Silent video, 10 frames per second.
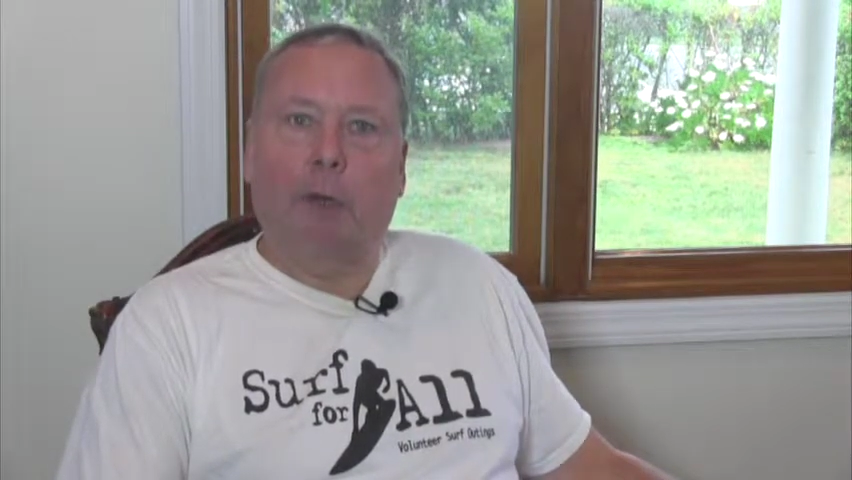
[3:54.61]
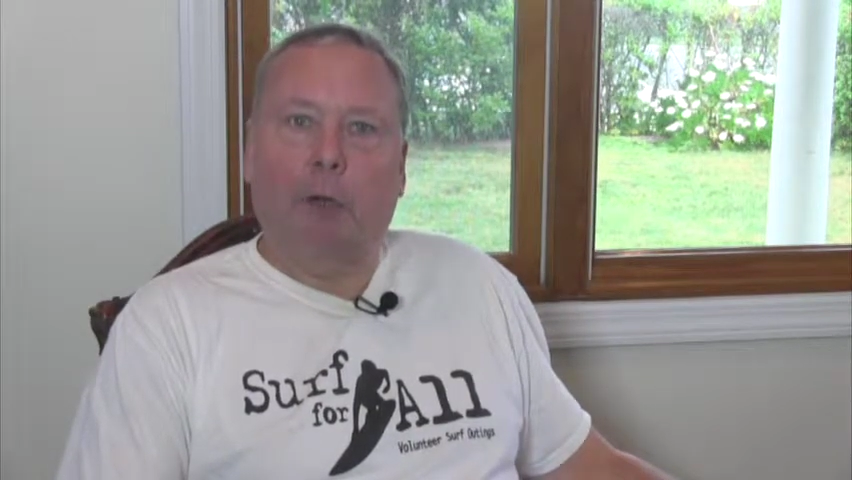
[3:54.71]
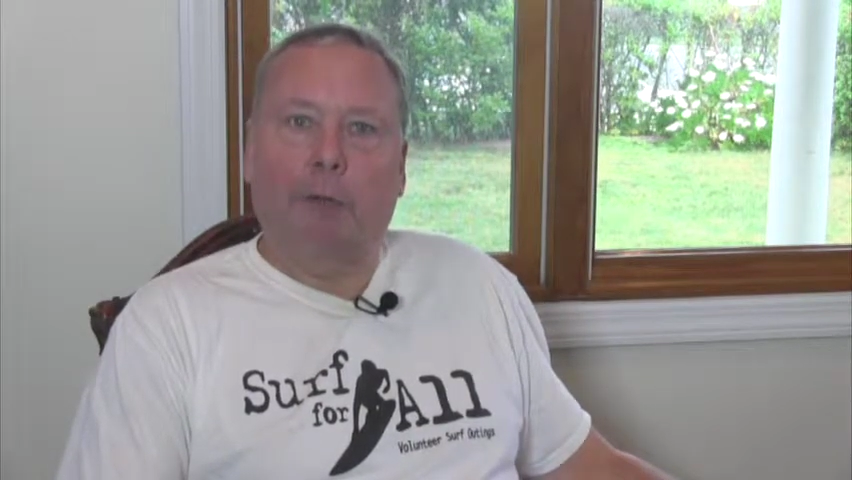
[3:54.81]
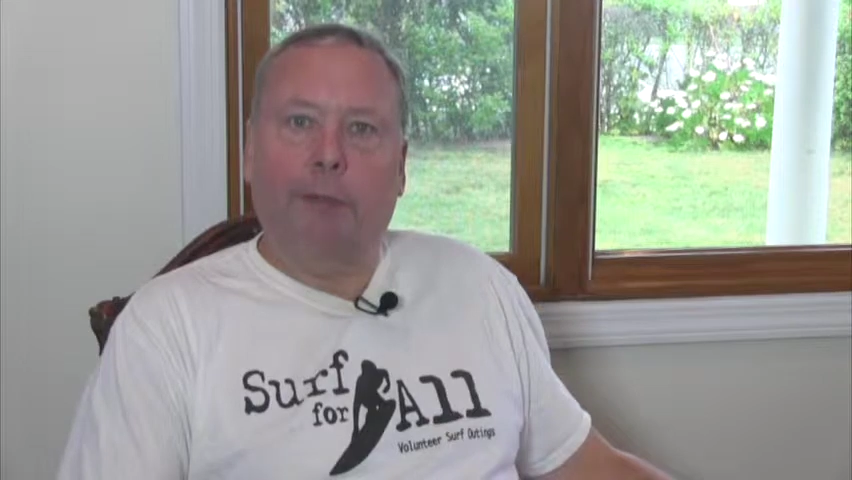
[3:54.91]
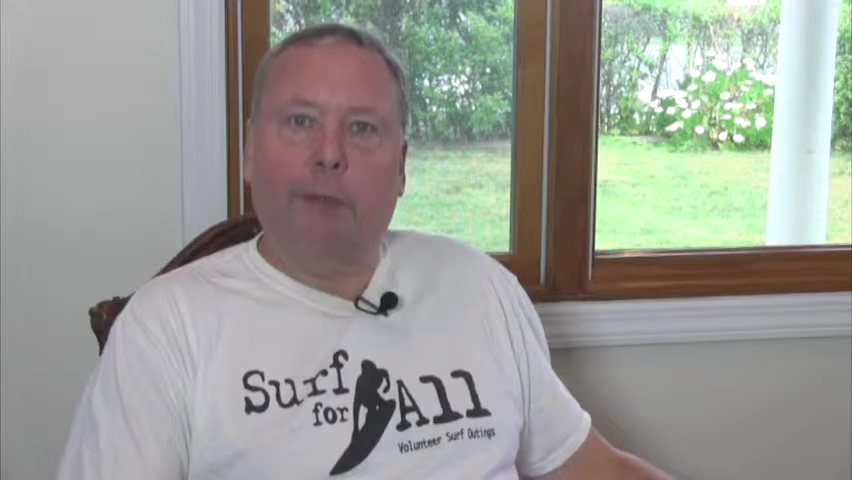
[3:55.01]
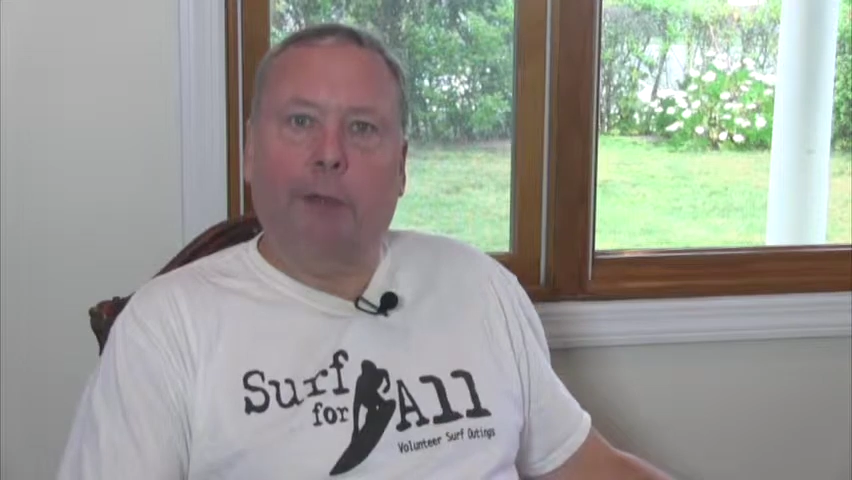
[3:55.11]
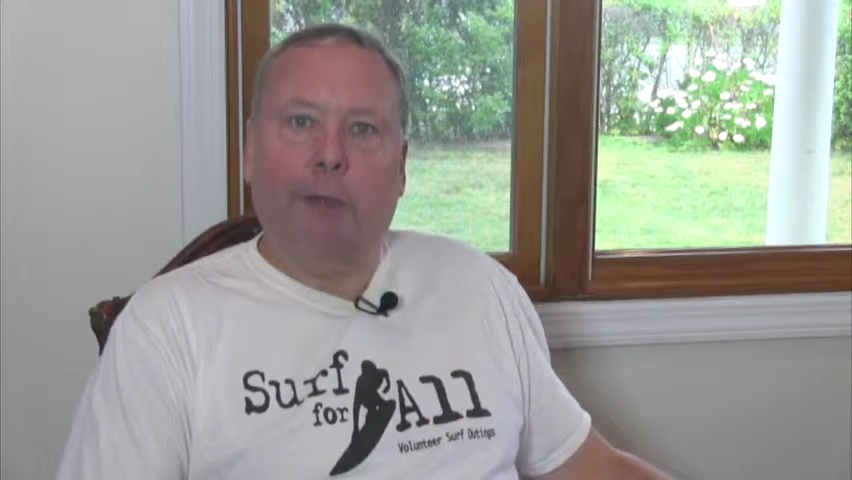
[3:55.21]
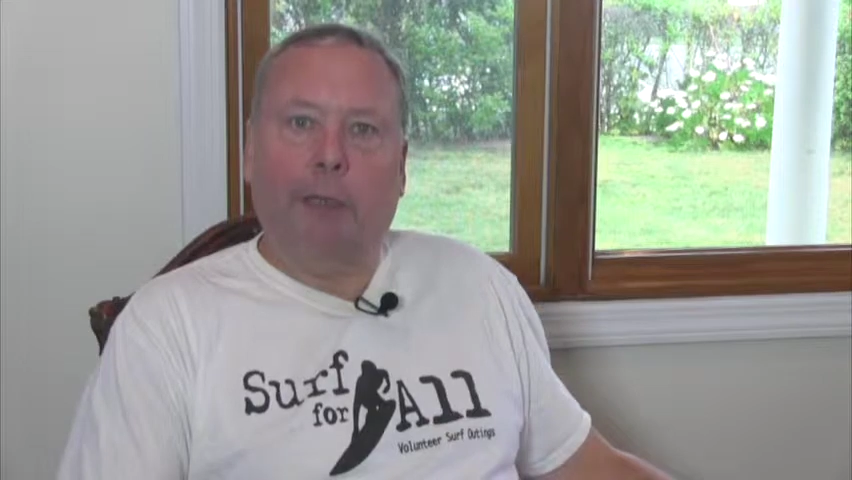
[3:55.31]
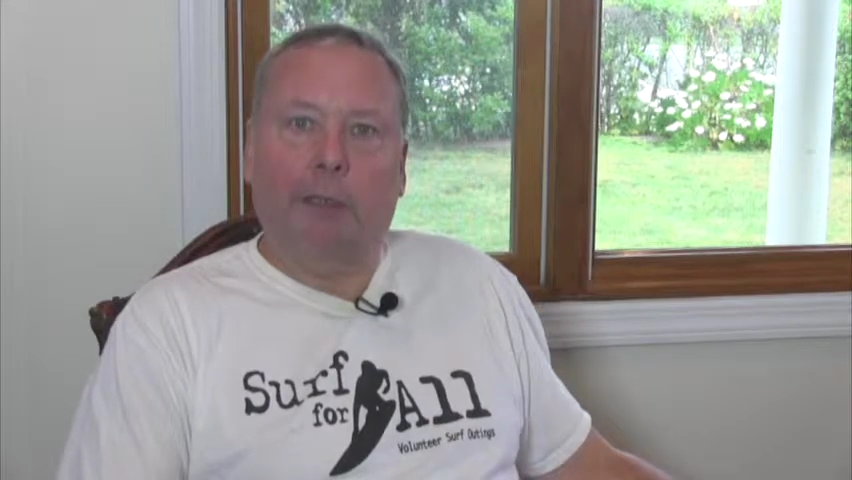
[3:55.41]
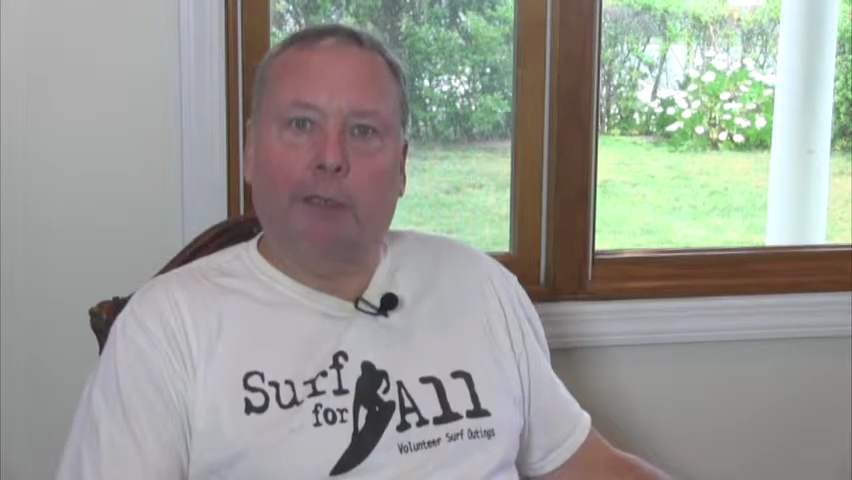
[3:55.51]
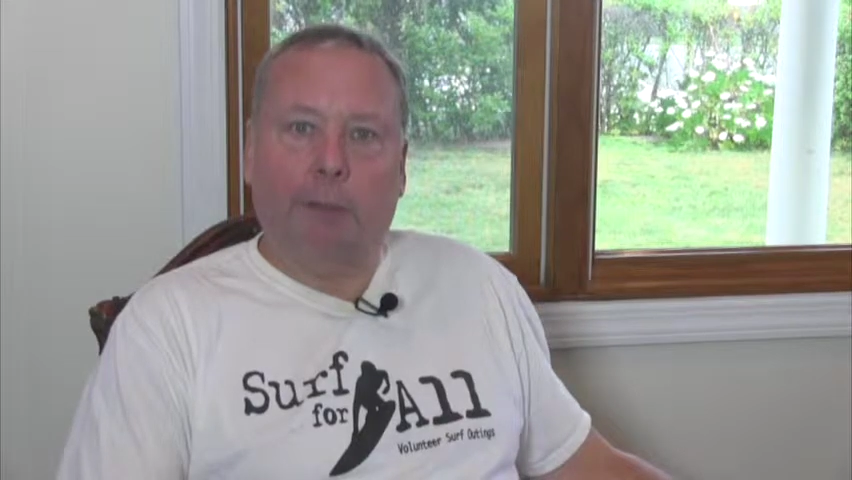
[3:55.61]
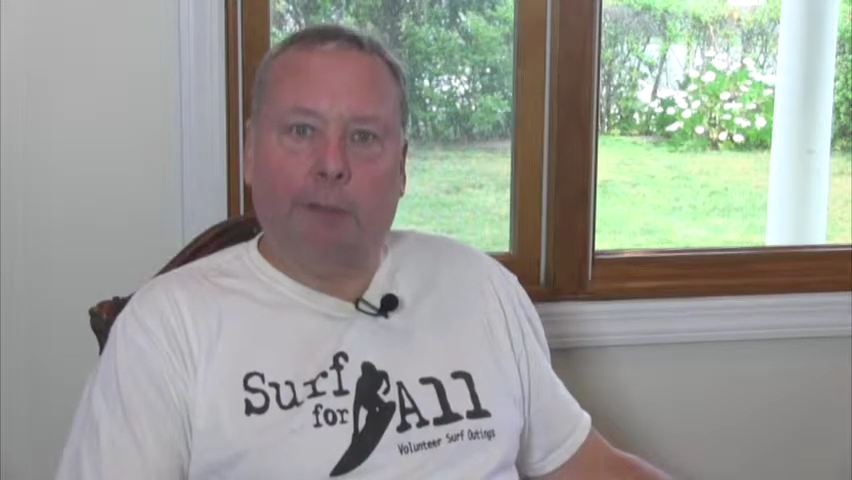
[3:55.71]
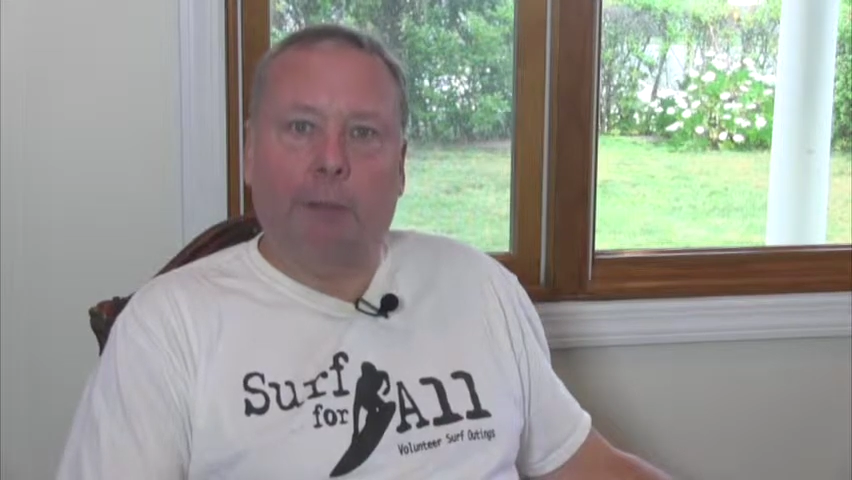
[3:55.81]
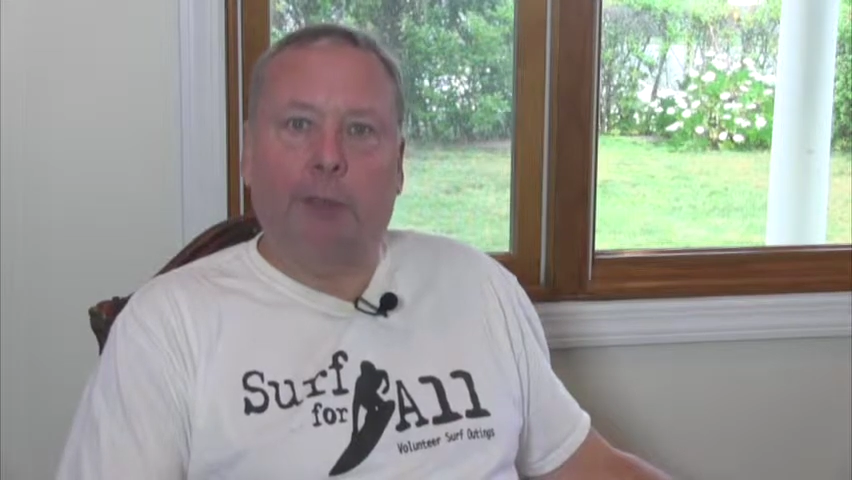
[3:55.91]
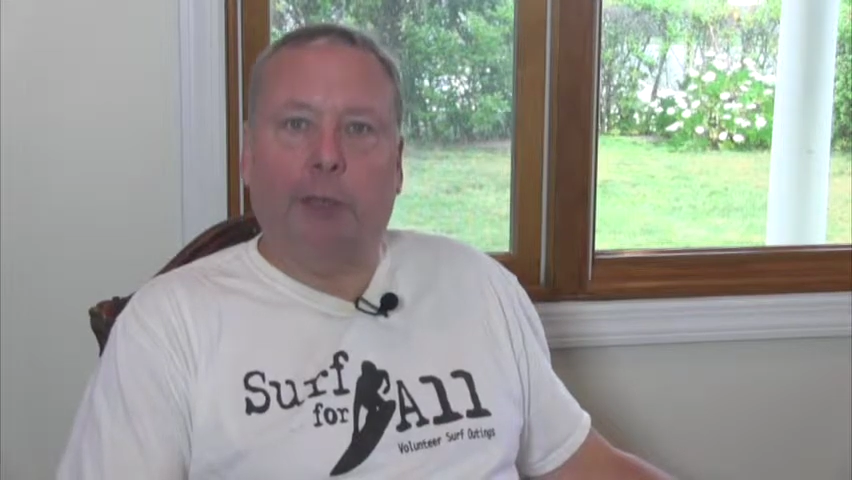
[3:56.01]
Harvey are not
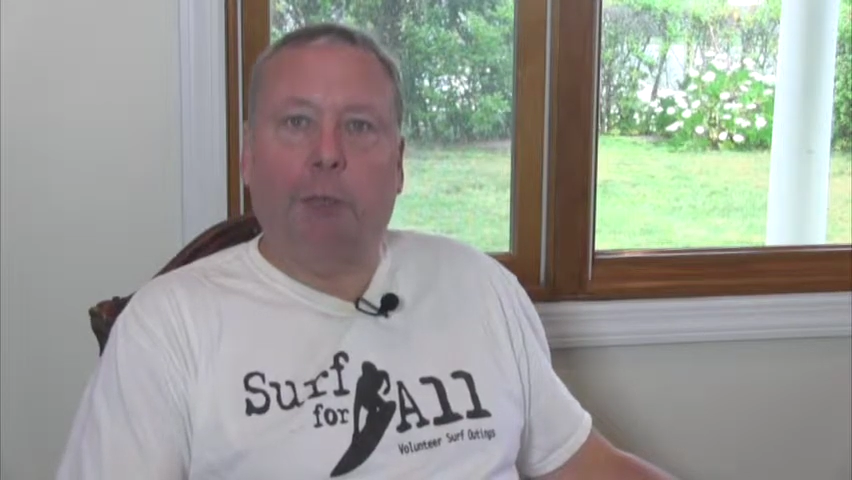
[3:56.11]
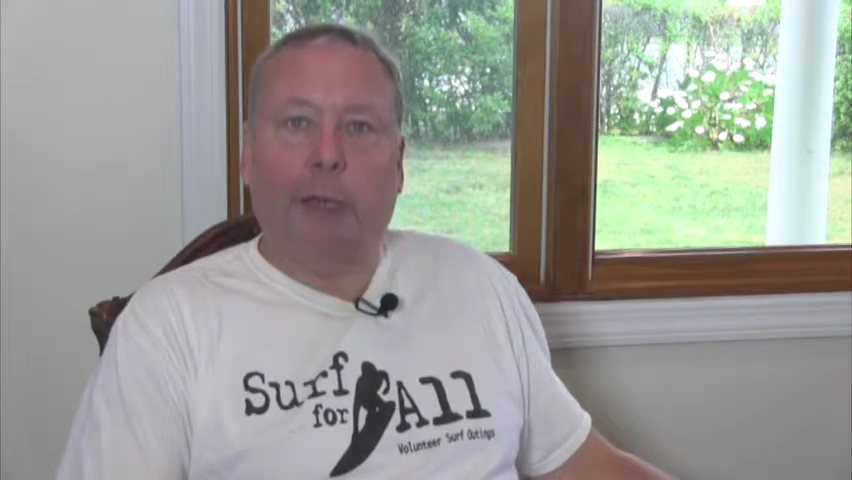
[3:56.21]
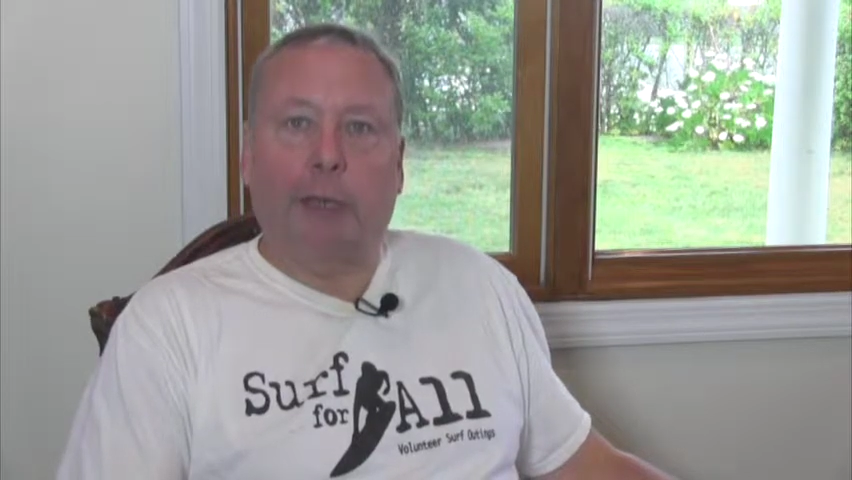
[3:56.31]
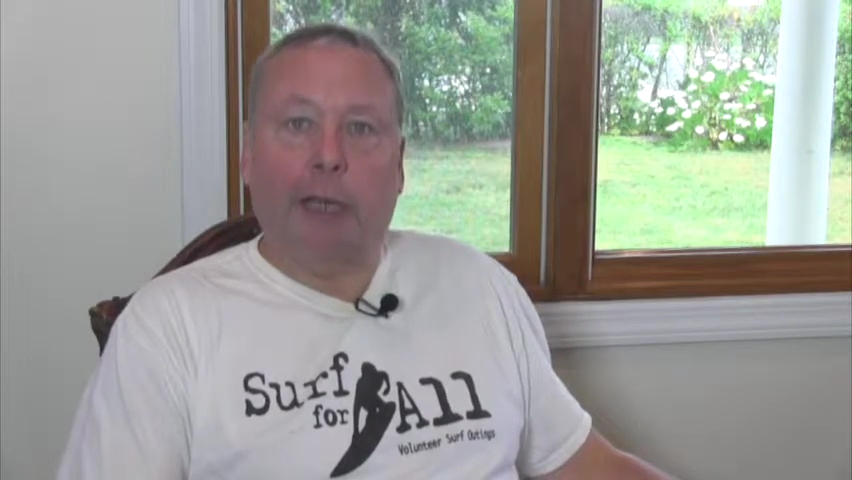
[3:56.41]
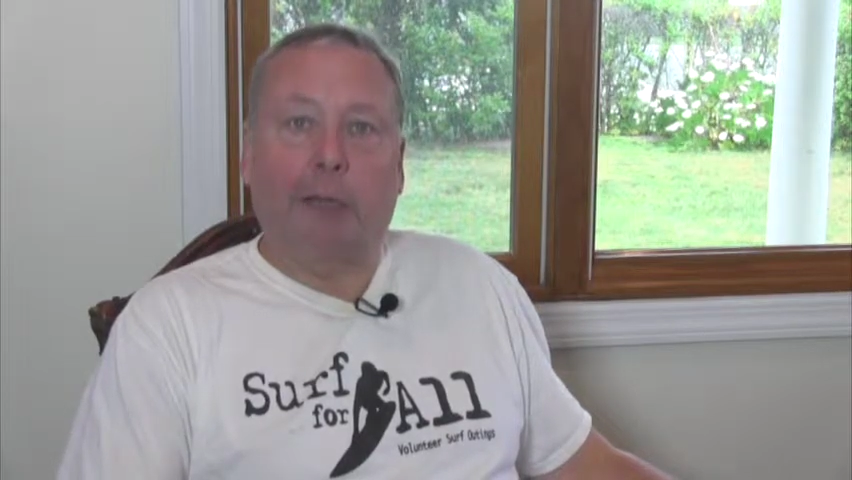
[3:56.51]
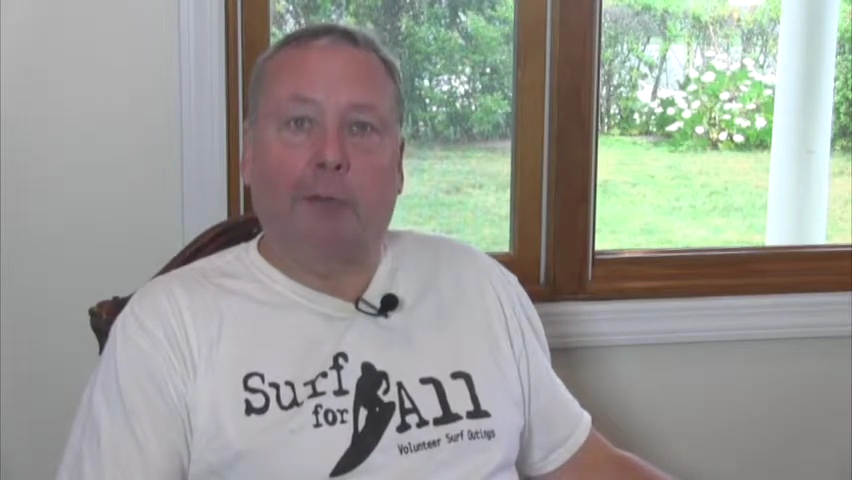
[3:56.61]
driven just by that.